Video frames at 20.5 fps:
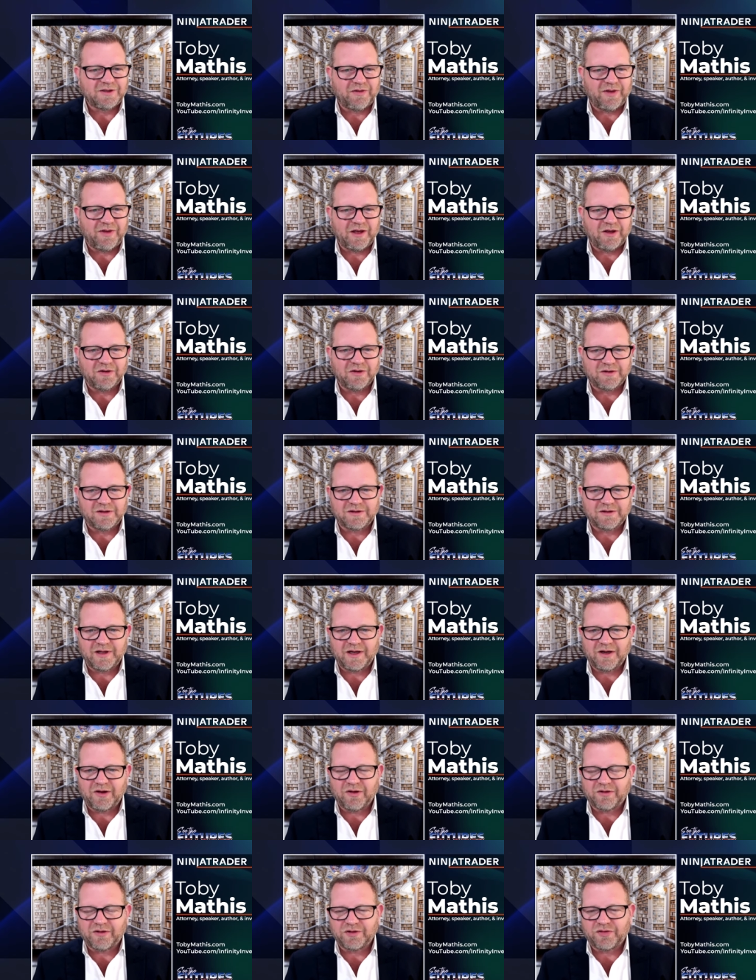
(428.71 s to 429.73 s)
they use this thing
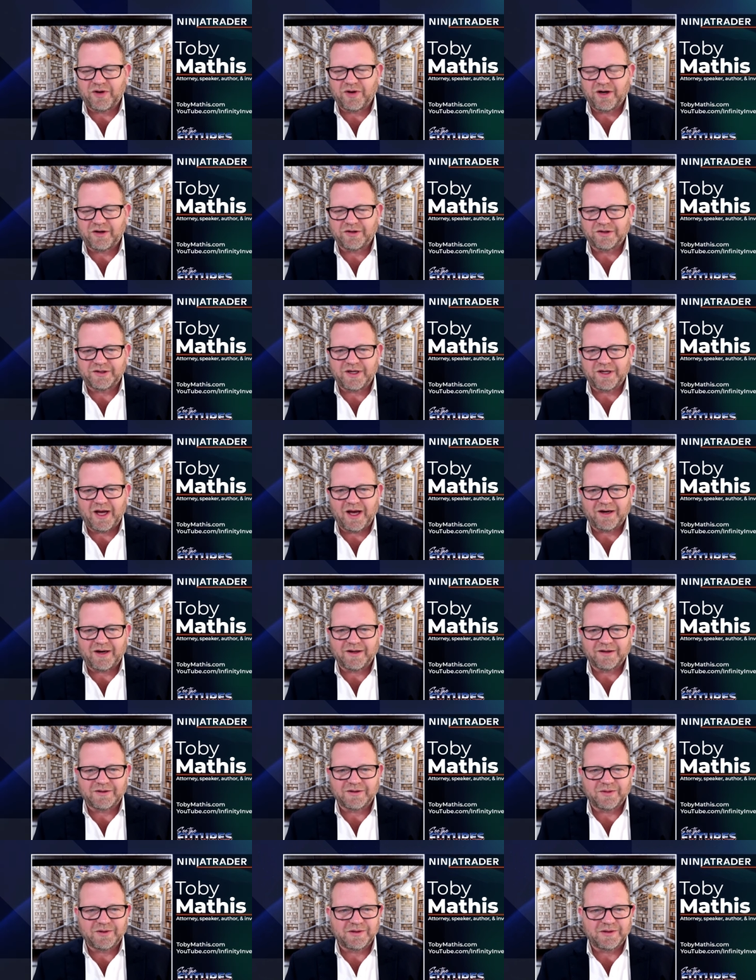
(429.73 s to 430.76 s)
called trader
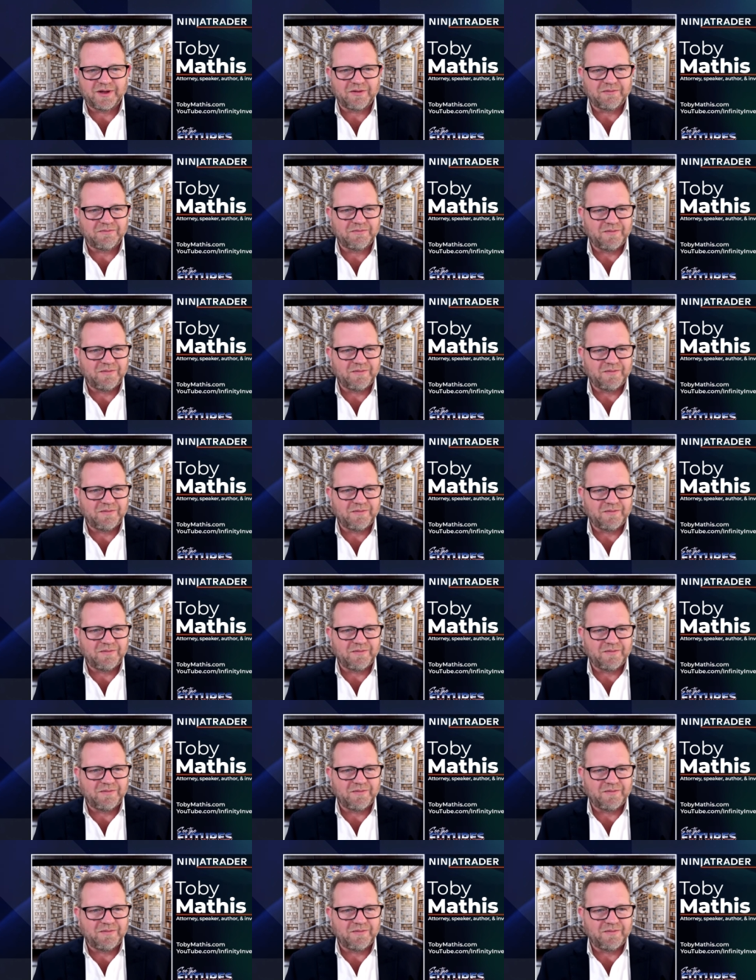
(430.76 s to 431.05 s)
status, which I,